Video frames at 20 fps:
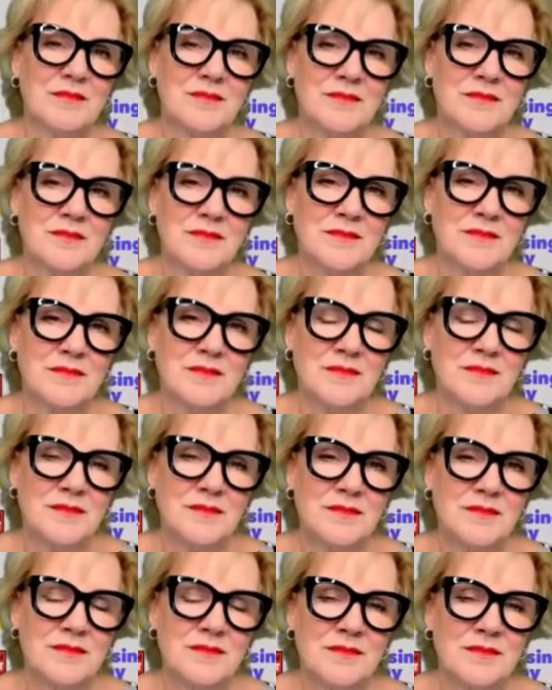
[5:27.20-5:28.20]

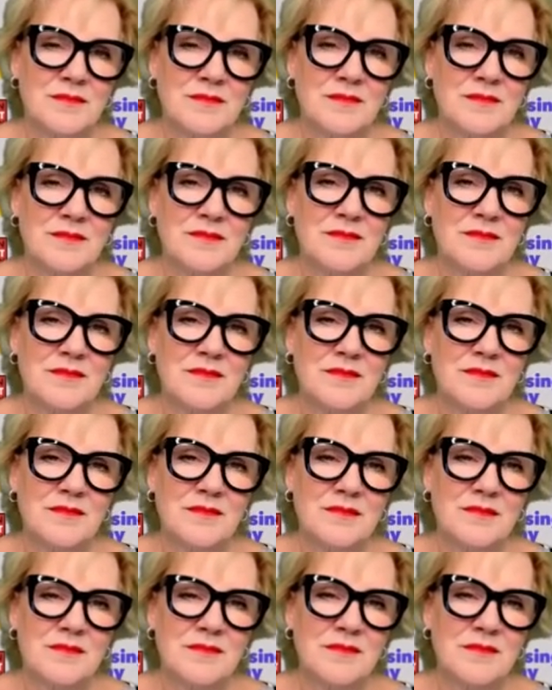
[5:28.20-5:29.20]

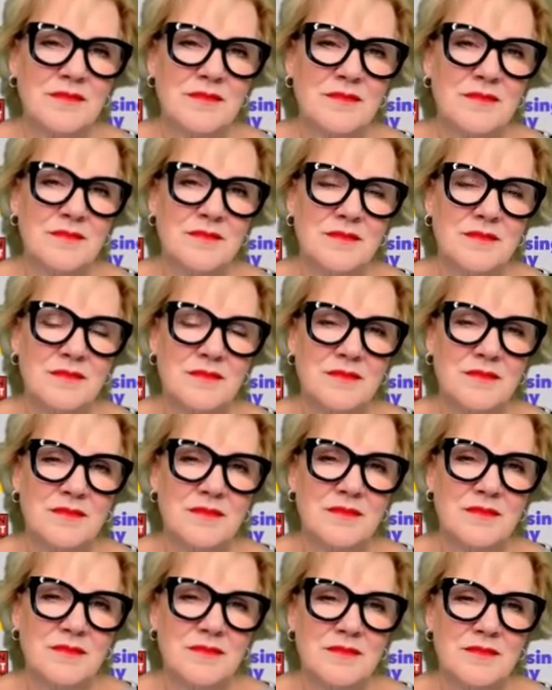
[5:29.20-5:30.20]

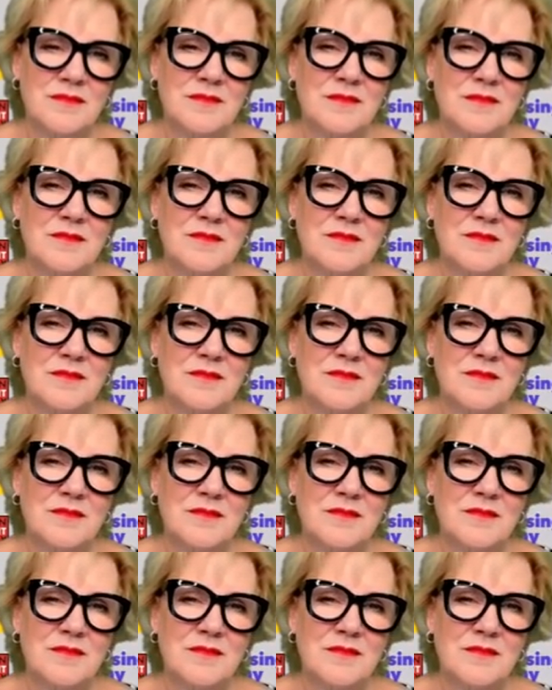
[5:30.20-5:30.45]
No words are spoken by the person on screen.